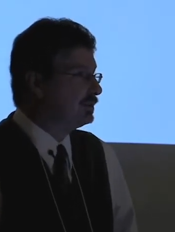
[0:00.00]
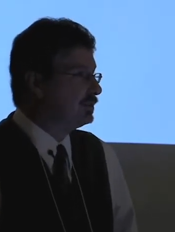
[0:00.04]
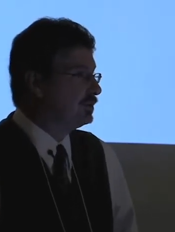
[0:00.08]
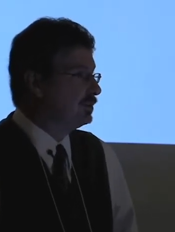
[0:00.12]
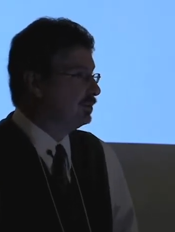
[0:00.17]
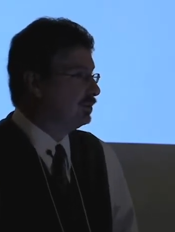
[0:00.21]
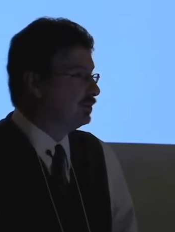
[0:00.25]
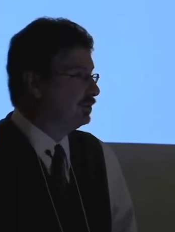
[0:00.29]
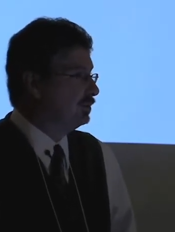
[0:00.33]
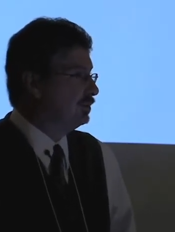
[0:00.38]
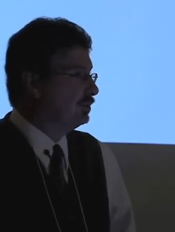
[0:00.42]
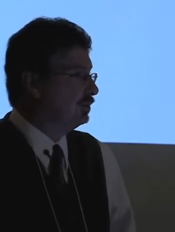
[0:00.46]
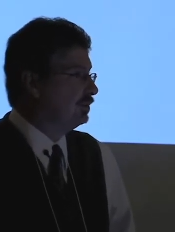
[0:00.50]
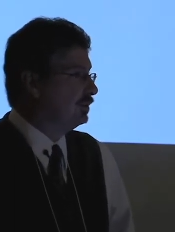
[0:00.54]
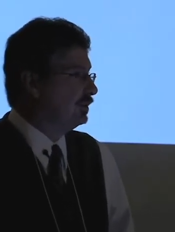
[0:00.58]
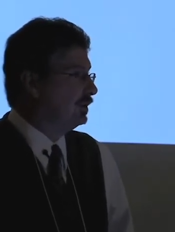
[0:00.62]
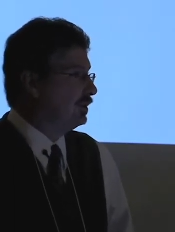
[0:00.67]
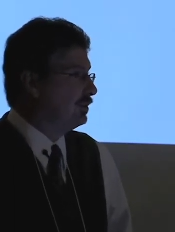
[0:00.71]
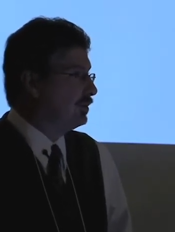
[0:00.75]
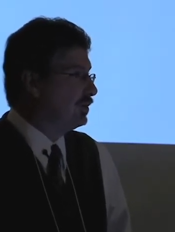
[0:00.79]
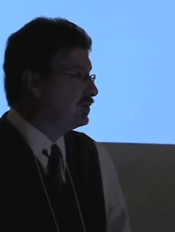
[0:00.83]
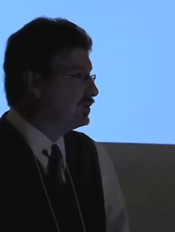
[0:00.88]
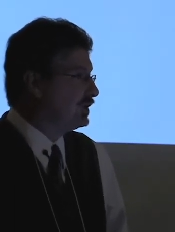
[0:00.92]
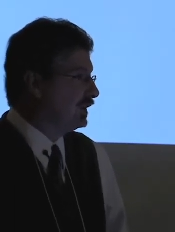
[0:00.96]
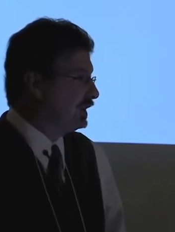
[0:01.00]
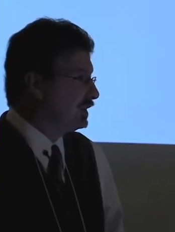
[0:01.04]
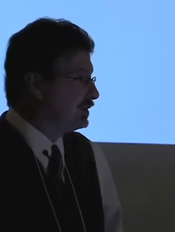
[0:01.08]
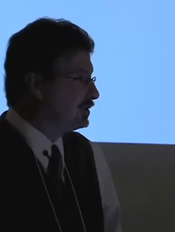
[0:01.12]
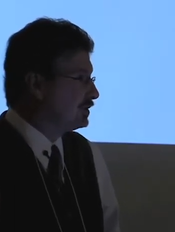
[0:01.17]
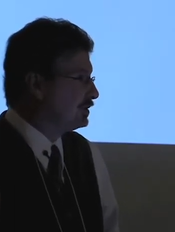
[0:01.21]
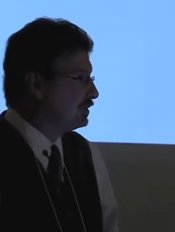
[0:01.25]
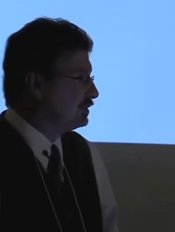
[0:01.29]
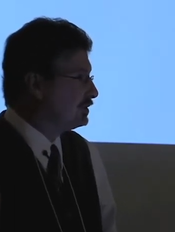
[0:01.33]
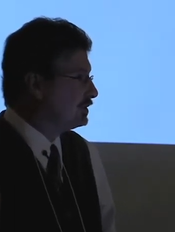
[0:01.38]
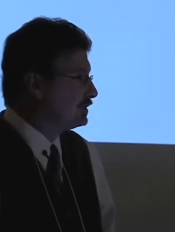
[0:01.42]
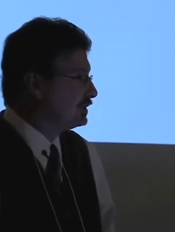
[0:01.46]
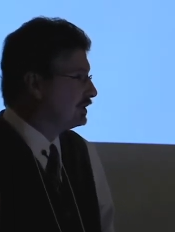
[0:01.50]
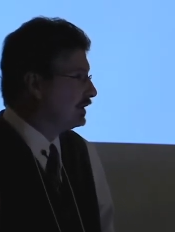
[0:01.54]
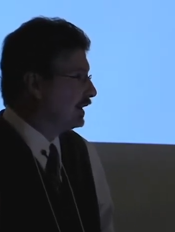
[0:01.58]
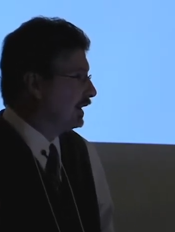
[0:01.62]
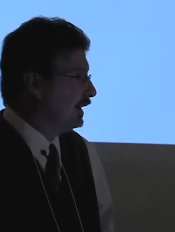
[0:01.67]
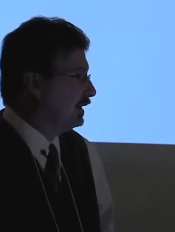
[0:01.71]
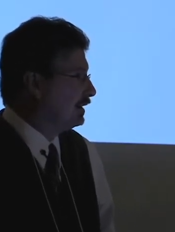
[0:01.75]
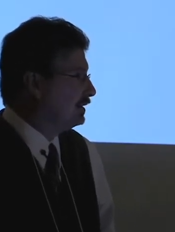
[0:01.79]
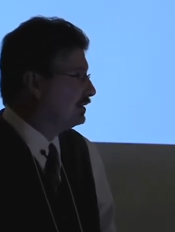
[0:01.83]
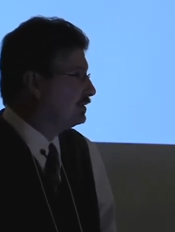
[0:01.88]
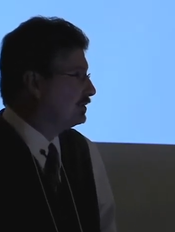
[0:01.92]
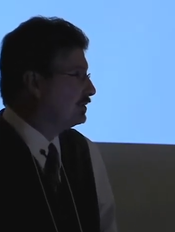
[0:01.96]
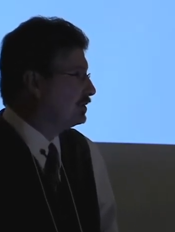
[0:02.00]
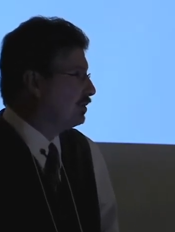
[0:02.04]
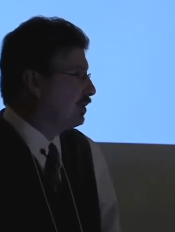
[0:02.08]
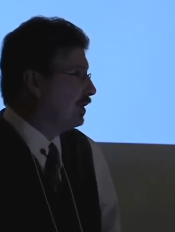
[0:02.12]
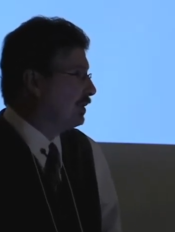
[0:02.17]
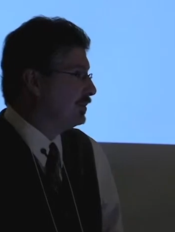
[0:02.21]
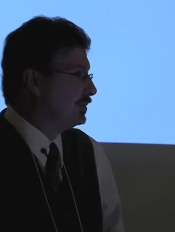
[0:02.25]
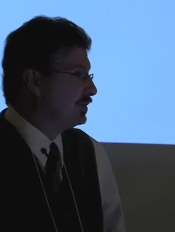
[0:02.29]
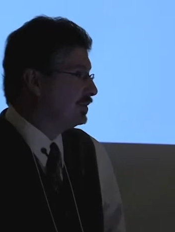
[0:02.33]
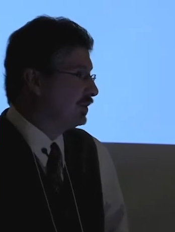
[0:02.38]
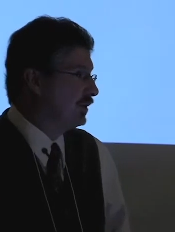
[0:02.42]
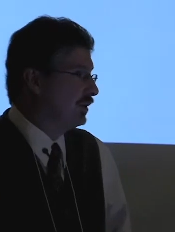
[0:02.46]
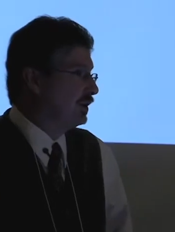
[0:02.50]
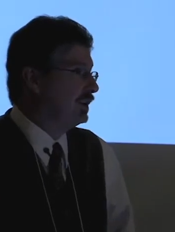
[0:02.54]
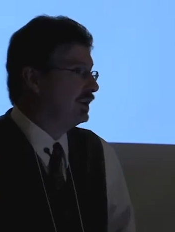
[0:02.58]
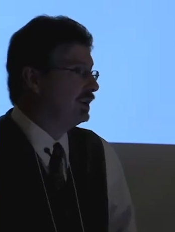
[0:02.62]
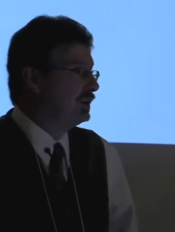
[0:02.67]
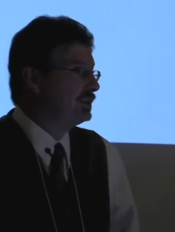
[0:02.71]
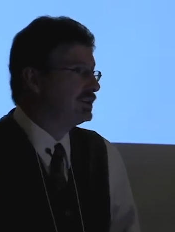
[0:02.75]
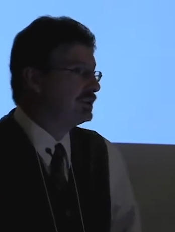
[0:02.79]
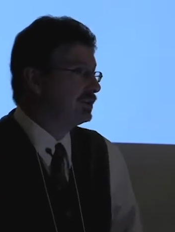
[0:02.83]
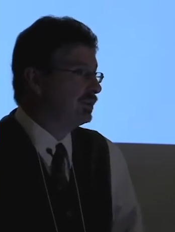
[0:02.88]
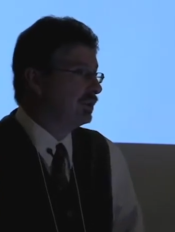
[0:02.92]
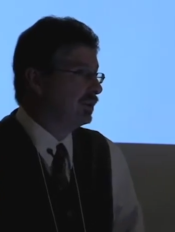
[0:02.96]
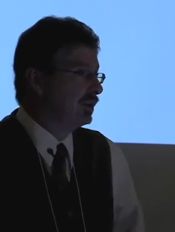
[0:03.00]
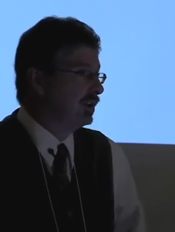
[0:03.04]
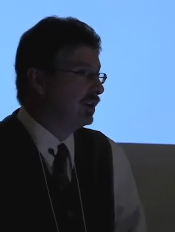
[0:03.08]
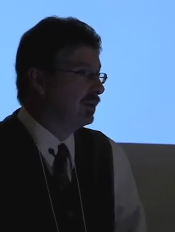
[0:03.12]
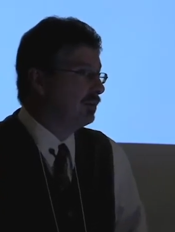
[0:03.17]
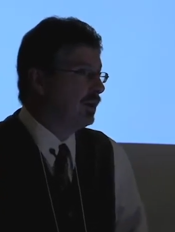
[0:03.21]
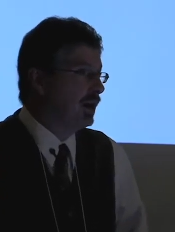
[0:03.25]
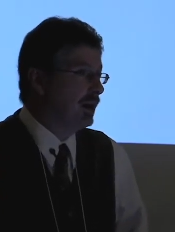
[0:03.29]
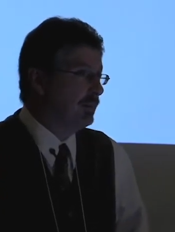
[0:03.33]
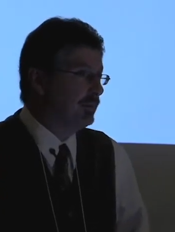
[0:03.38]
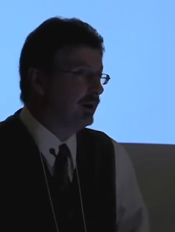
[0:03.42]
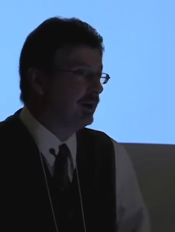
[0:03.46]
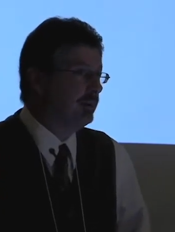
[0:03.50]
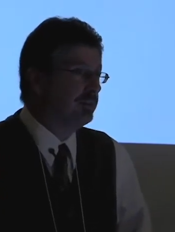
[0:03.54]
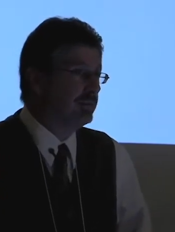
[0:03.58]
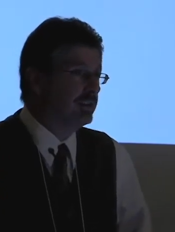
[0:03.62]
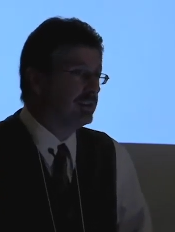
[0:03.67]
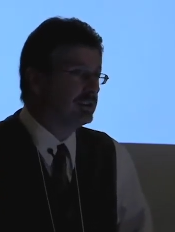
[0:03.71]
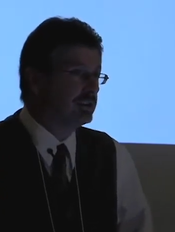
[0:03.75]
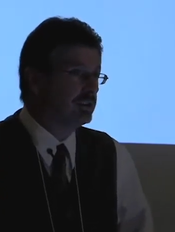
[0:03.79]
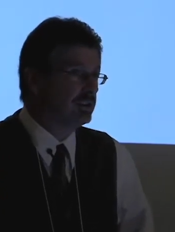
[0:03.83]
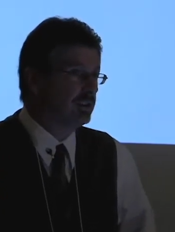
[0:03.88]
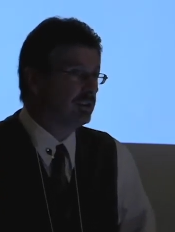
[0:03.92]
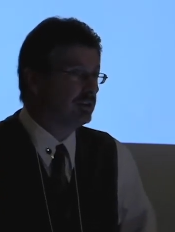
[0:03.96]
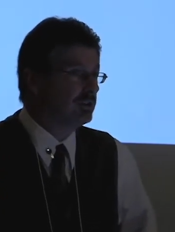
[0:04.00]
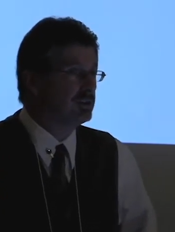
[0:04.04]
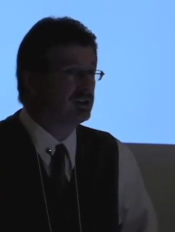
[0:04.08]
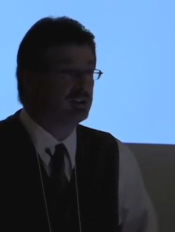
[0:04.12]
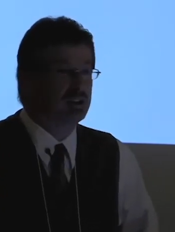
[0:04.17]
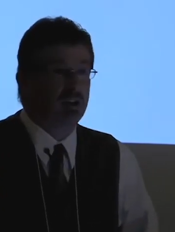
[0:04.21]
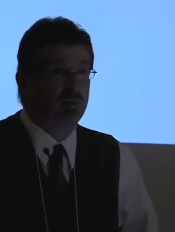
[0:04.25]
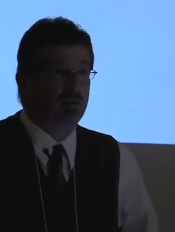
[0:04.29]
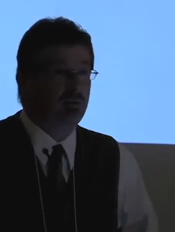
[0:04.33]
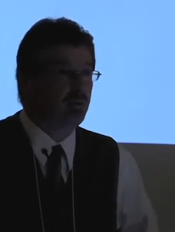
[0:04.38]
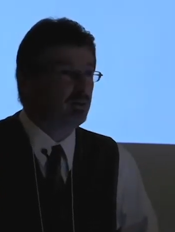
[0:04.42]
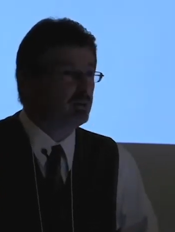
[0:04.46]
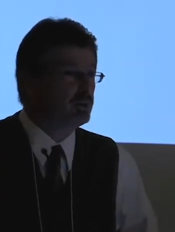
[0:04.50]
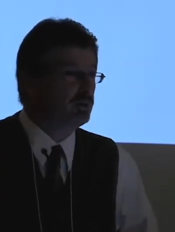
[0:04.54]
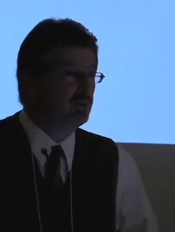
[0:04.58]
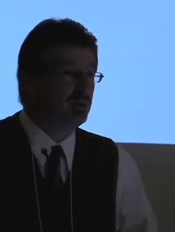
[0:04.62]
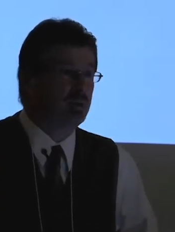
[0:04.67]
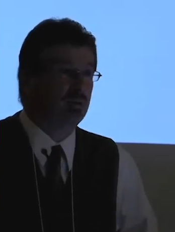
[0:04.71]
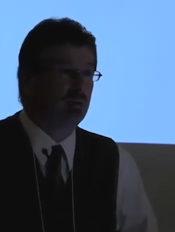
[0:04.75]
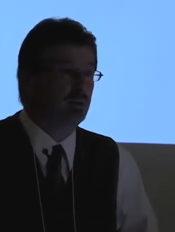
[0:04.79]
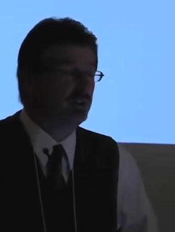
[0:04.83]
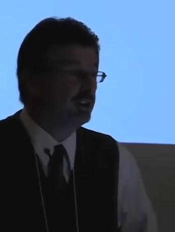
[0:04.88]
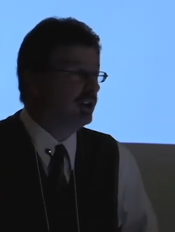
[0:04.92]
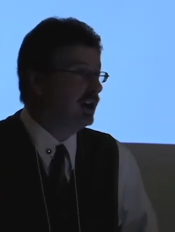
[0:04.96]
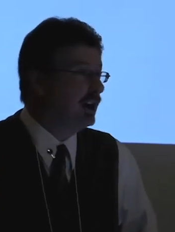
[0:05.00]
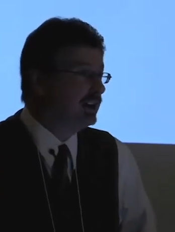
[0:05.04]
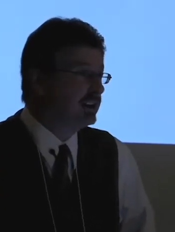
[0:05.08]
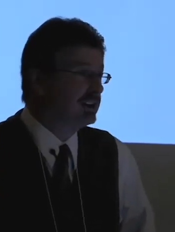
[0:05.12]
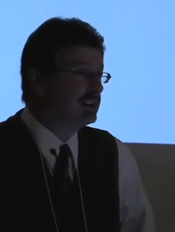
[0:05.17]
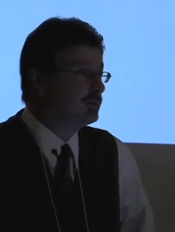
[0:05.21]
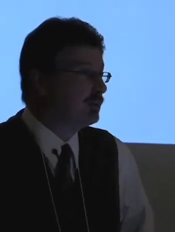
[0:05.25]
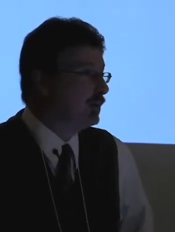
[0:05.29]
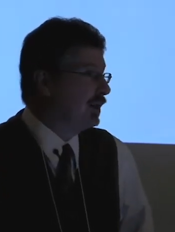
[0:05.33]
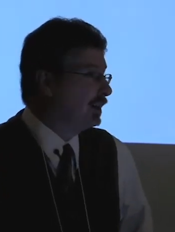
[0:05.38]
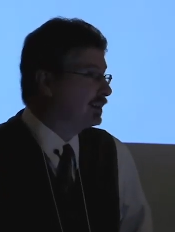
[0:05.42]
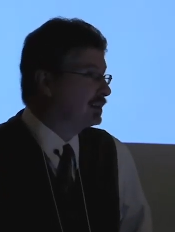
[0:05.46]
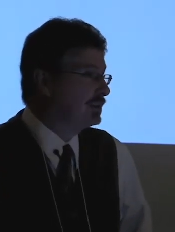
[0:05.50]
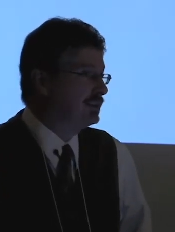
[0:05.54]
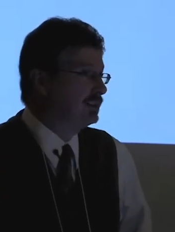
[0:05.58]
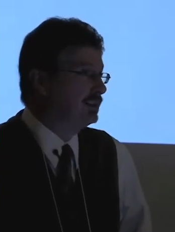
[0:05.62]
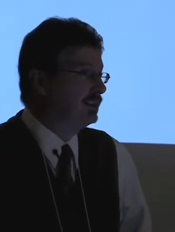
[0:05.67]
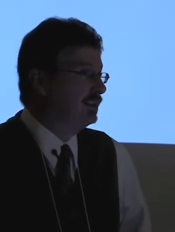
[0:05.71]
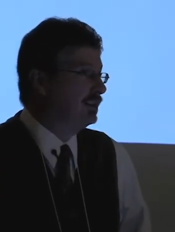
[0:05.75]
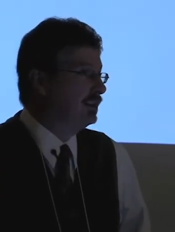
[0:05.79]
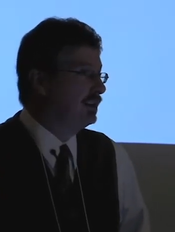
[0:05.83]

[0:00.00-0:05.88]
to emerging issues and to opportunities that are going to pop up this year, some of which we will not expect.